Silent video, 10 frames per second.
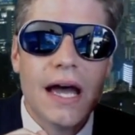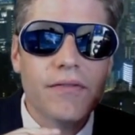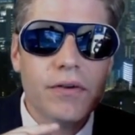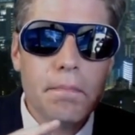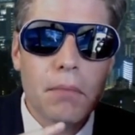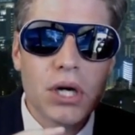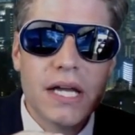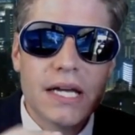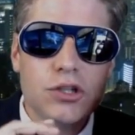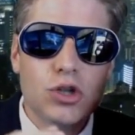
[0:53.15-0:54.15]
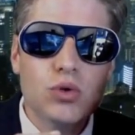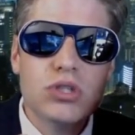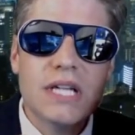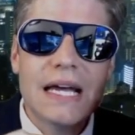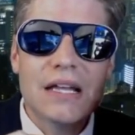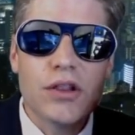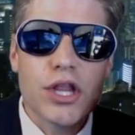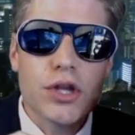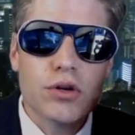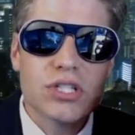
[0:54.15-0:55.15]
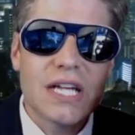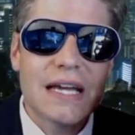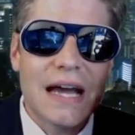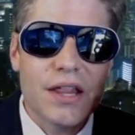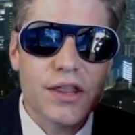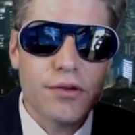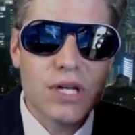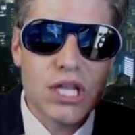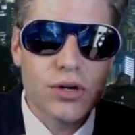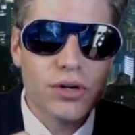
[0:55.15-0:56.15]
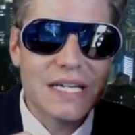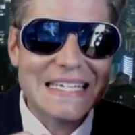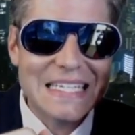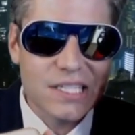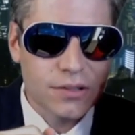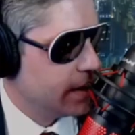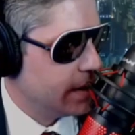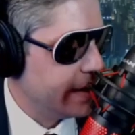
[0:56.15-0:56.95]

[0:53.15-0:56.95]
every Monday, Tuesday, and Thursday at 3.30 Eastern.